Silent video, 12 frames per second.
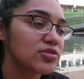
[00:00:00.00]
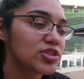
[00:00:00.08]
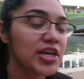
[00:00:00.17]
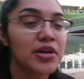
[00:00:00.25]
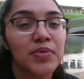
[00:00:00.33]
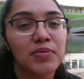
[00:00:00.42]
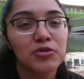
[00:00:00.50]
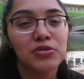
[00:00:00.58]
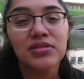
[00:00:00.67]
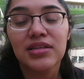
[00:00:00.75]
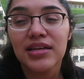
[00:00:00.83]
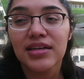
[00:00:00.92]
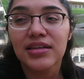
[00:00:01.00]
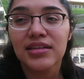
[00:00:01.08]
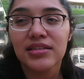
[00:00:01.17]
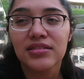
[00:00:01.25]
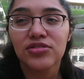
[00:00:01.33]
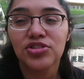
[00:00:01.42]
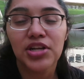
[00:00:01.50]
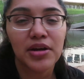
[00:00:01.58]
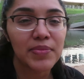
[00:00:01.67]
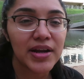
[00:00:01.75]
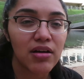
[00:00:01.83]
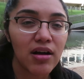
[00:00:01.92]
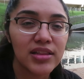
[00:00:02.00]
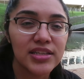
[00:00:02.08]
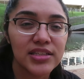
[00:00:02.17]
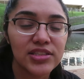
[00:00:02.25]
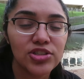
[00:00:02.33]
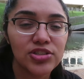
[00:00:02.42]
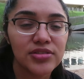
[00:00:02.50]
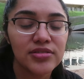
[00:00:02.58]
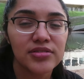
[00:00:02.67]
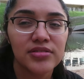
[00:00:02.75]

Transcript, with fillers: share my music and share my knowledge.